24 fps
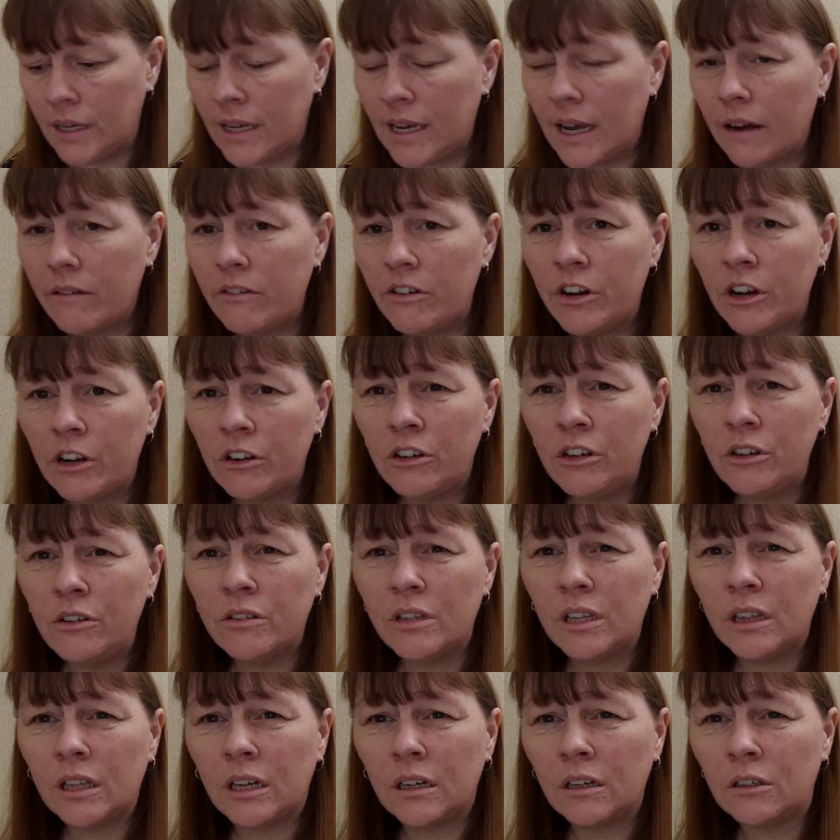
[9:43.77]
carried on
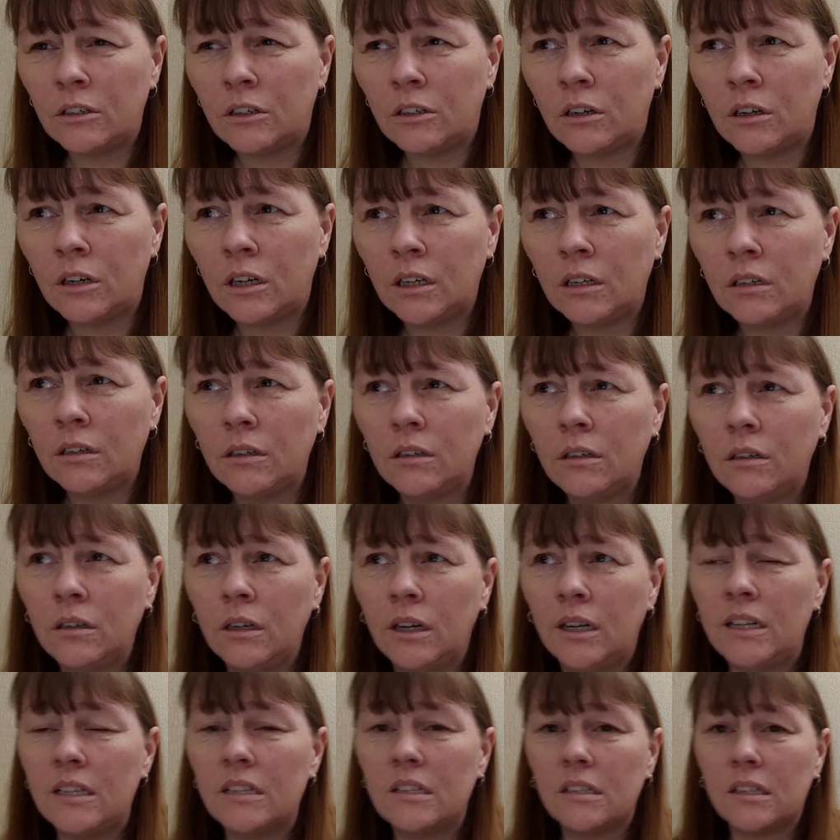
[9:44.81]
using that colour
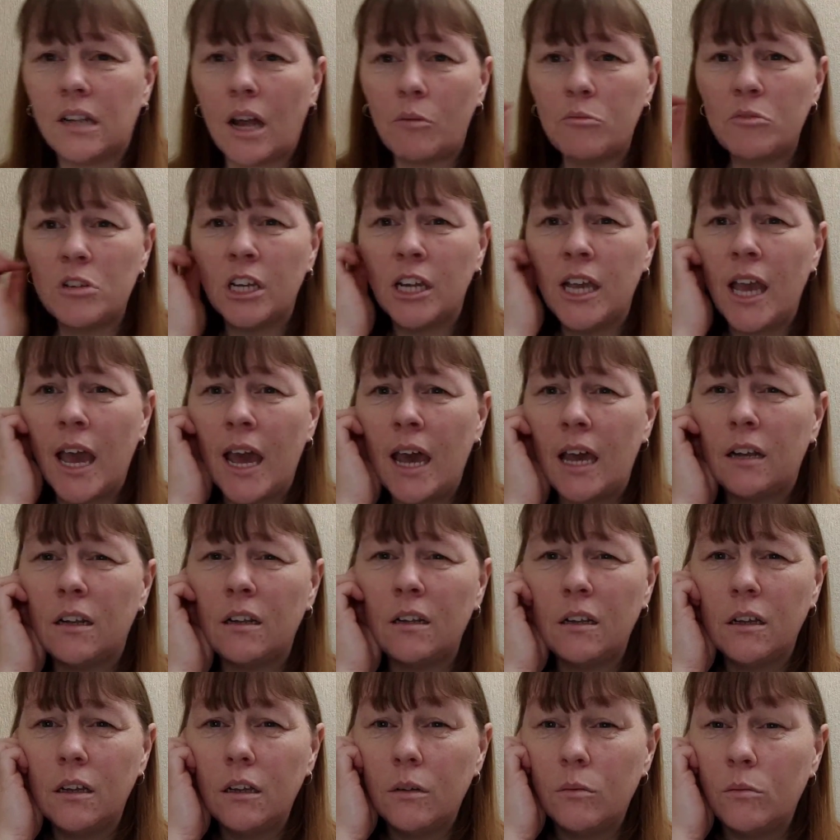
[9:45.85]
and it snapped
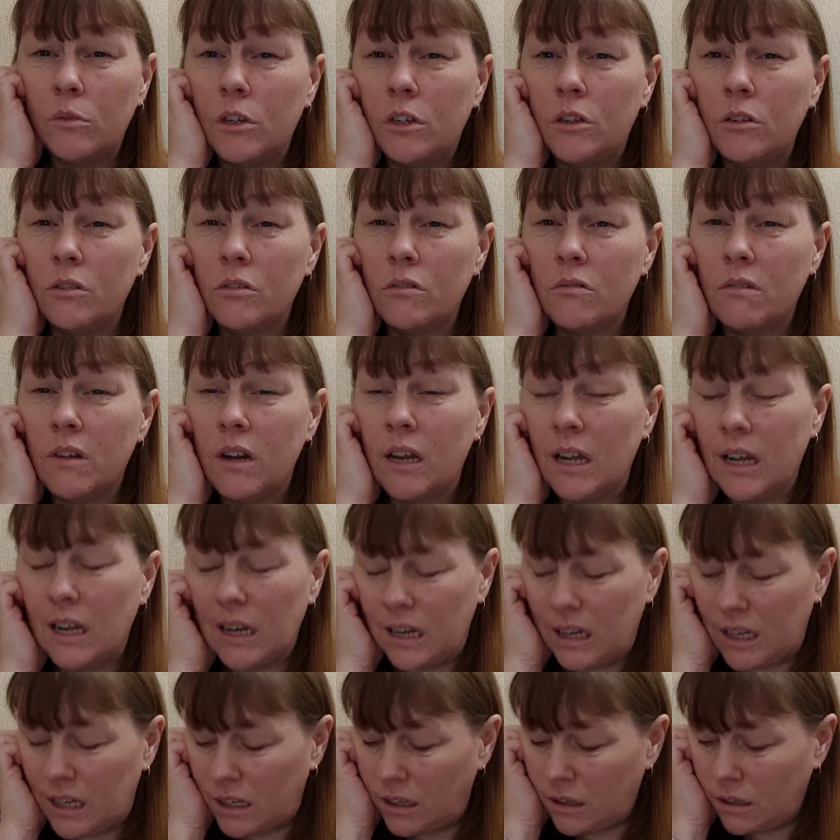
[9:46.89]
again, which is
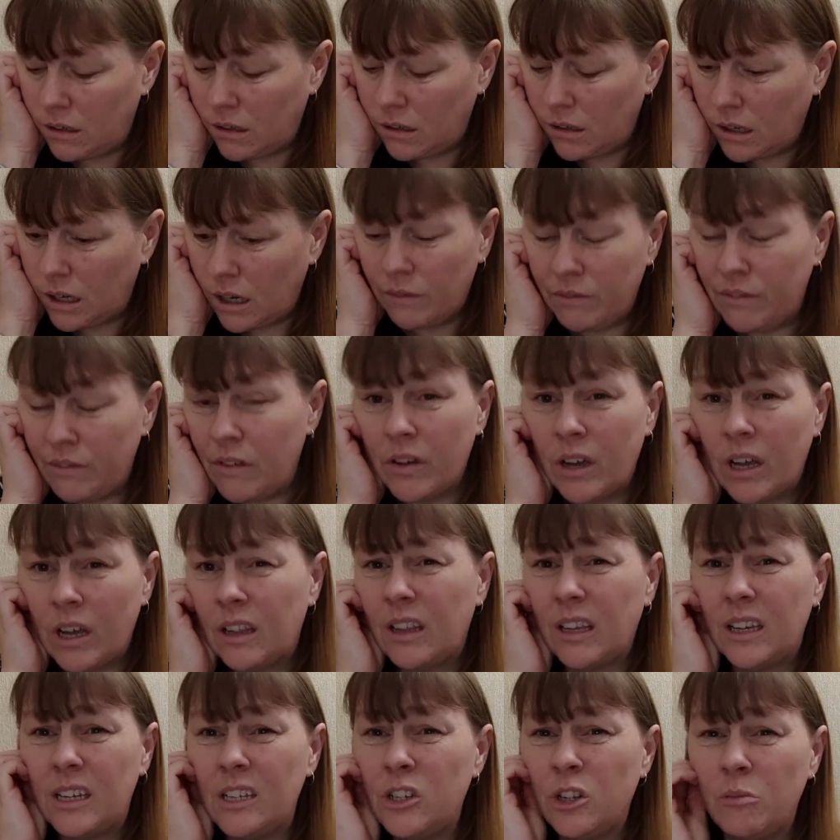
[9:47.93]
really, I've never
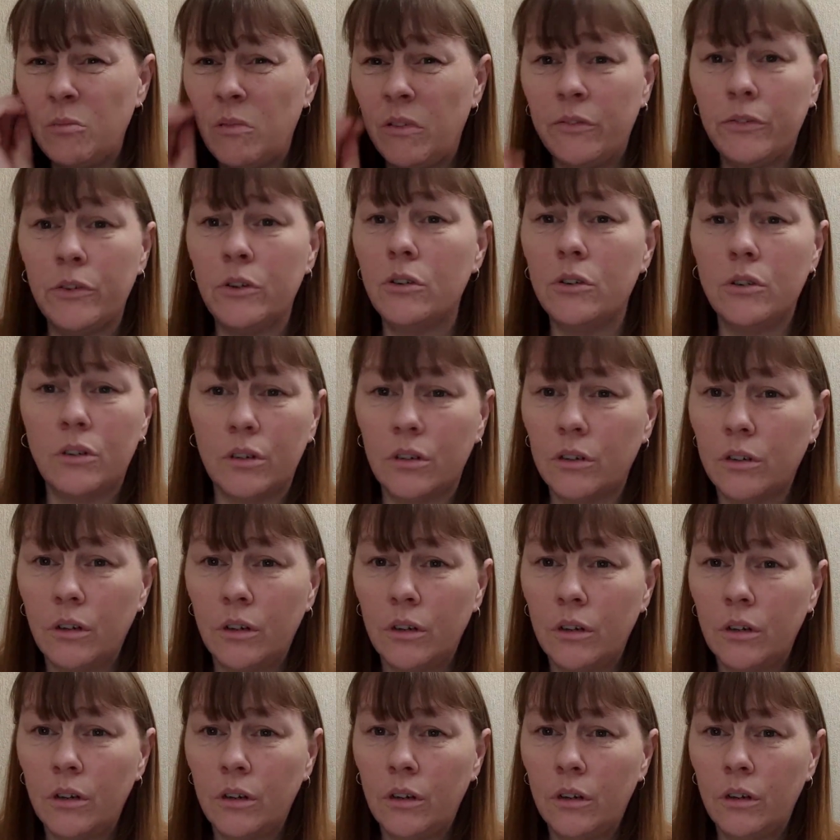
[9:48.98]
had that issue before.
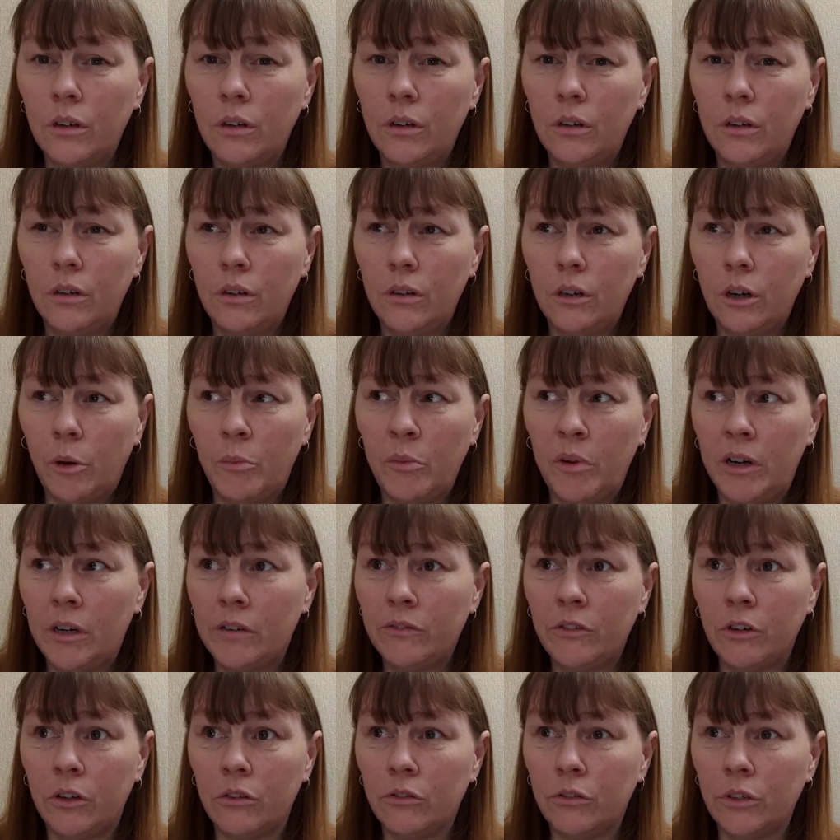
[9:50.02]
I mean,
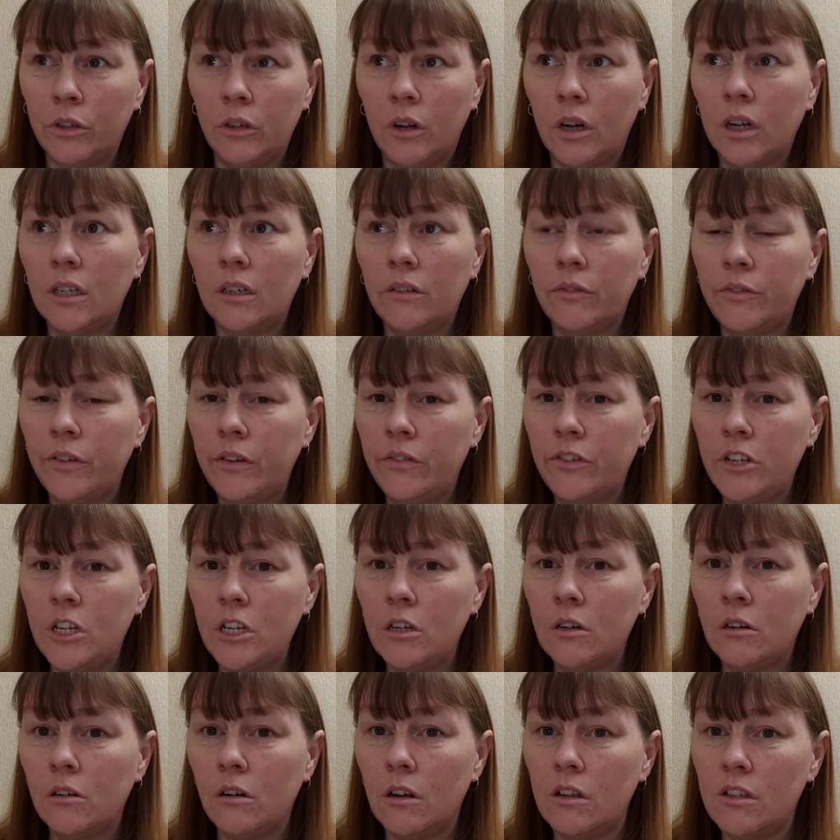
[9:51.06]
I've got through like 50
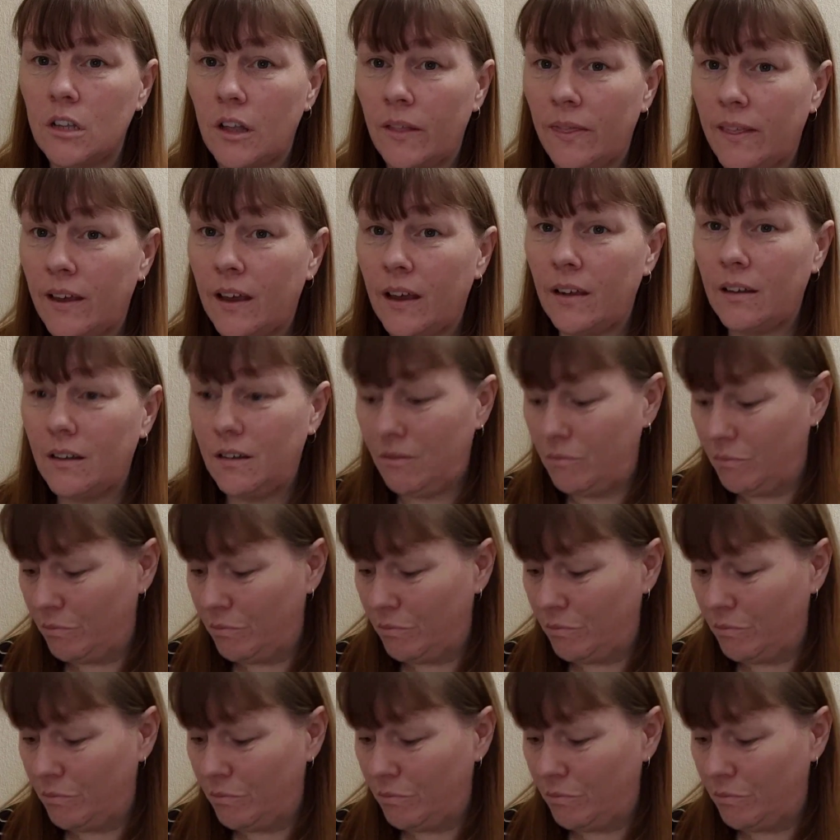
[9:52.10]
colours on that